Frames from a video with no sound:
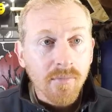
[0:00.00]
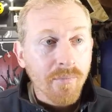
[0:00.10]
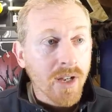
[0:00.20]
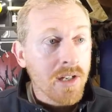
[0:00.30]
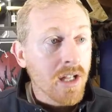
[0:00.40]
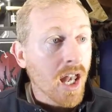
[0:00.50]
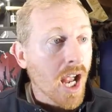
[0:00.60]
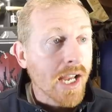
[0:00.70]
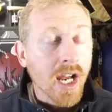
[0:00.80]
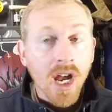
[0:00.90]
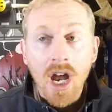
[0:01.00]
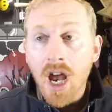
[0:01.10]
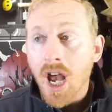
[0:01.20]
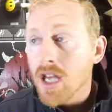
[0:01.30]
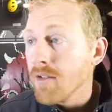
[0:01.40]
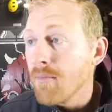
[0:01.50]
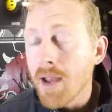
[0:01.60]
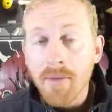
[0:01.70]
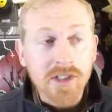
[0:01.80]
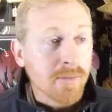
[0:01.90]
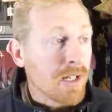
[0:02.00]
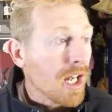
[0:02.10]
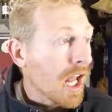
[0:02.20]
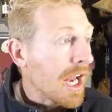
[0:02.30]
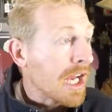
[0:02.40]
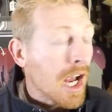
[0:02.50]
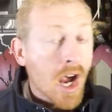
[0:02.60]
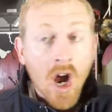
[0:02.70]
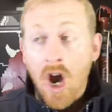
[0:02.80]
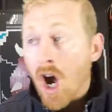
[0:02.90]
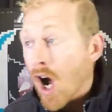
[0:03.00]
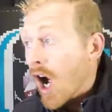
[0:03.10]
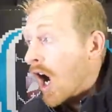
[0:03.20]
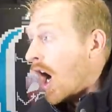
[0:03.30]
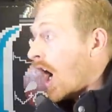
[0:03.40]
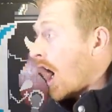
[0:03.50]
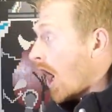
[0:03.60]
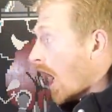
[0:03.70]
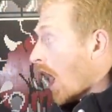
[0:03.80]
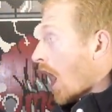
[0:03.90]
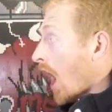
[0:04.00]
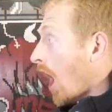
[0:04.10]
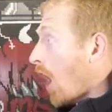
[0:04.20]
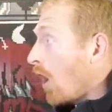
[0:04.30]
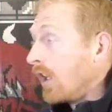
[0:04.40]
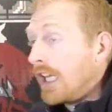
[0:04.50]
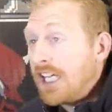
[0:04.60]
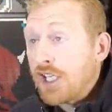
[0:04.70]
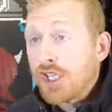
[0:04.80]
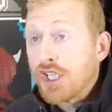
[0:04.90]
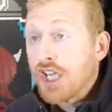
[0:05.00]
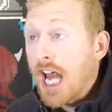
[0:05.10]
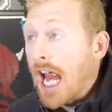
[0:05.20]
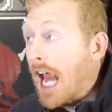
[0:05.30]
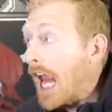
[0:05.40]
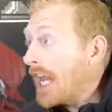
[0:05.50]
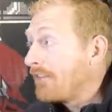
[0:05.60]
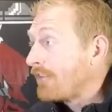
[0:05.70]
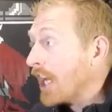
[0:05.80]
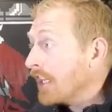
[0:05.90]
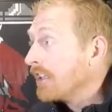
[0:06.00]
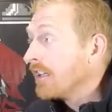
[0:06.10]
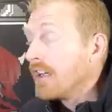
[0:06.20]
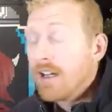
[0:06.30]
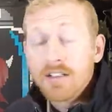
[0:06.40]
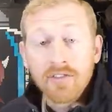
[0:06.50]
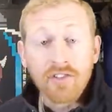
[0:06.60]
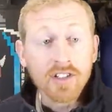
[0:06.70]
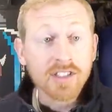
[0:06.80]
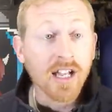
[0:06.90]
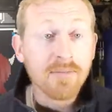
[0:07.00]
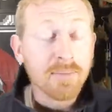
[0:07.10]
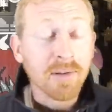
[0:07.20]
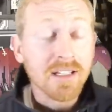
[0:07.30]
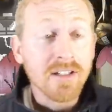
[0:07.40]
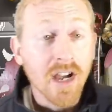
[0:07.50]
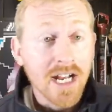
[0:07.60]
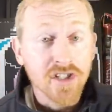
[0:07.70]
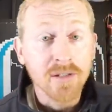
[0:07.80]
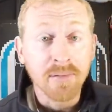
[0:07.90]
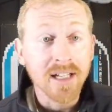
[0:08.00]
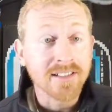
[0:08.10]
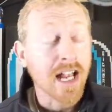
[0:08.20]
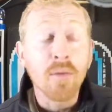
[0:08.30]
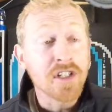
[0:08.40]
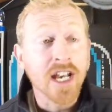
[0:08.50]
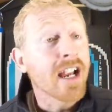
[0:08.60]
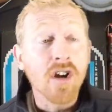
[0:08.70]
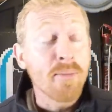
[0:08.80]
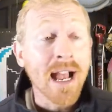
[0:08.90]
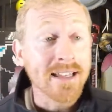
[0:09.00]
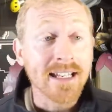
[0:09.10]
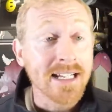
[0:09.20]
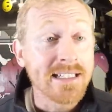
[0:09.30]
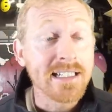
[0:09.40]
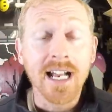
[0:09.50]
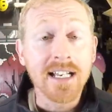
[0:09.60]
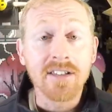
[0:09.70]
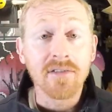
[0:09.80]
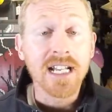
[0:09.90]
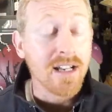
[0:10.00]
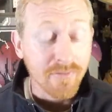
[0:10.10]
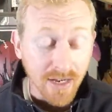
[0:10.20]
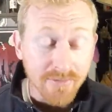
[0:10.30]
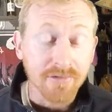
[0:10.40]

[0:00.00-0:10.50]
And you're like, it must have been like, holy shit! The first time you actually played this. I wish I could go back to 1993 and invite